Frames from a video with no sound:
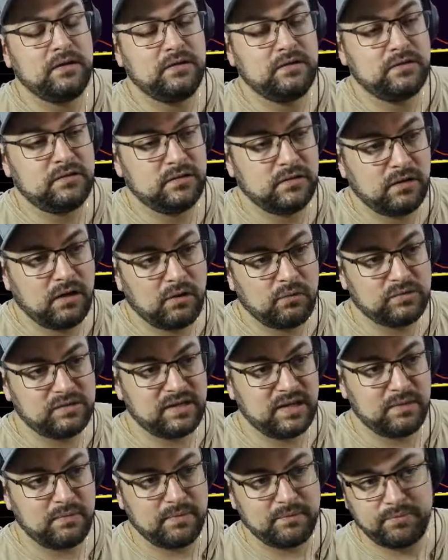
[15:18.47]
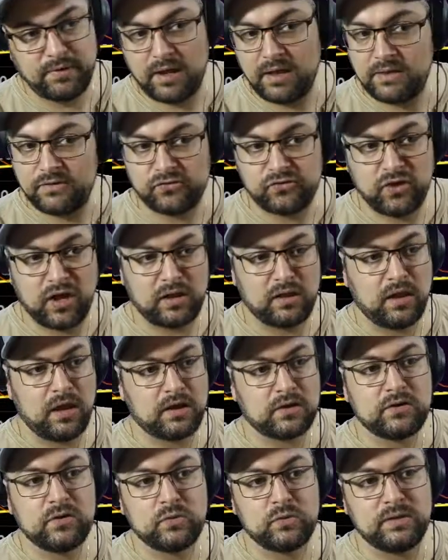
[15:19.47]
So I would say, but probably there's not a lot
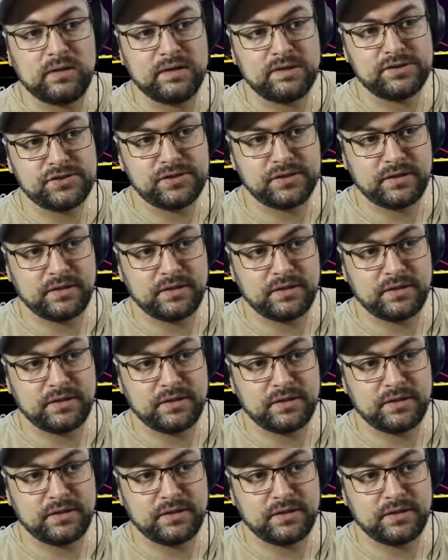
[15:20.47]
of correlation.